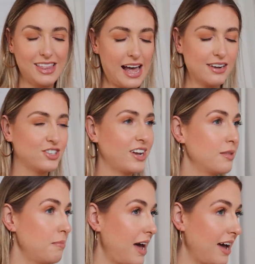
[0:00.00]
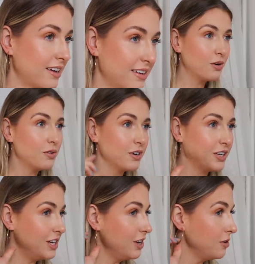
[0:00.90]
latch at the back. Oh, they're
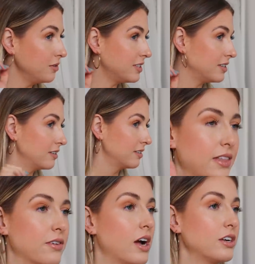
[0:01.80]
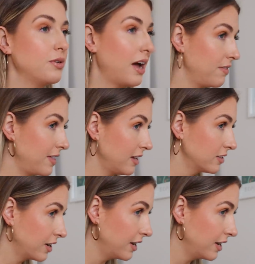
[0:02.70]
cute! Okay, they're not too heavy, that's